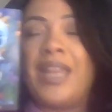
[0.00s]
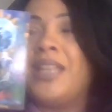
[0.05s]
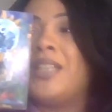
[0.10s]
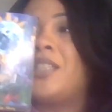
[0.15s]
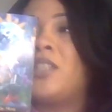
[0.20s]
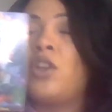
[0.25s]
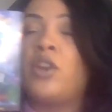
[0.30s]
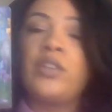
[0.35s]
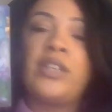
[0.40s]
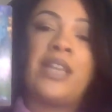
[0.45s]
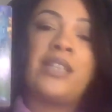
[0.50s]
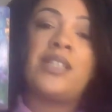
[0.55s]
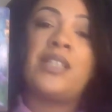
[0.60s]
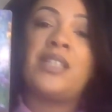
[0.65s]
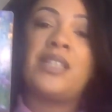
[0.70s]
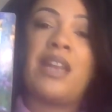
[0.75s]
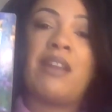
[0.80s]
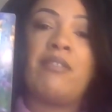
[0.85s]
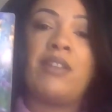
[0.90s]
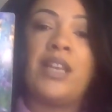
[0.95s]
It's not
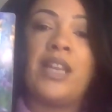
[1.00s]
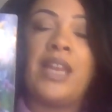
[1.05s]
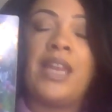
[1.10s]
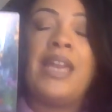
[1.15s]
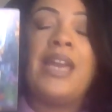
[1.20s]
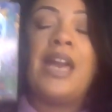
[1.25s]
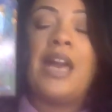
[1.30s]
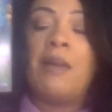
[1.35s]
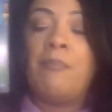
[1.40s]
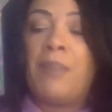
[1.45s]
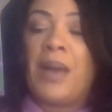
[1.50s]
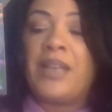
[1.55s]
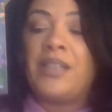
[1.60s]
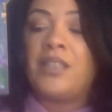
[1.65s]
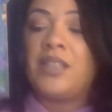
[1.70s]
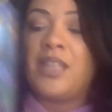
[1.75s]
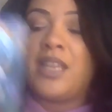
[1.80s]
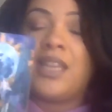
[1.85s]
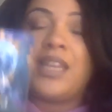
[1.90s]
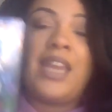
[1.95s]
necessarily a bad
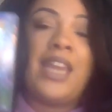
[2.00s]
thing.